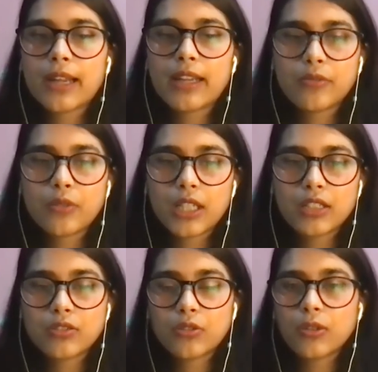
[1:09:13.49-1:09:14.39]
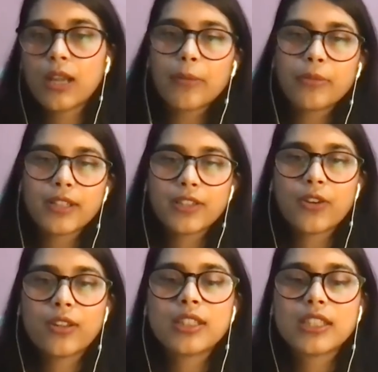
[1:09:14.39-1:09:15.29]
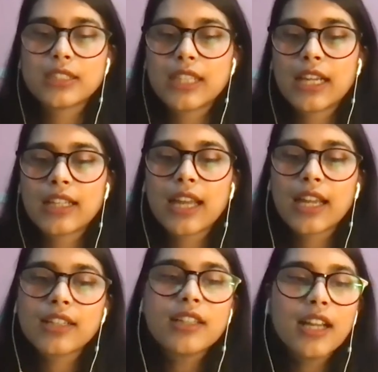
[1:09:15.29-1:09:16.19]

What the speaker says: and willing to collaborate on things like that.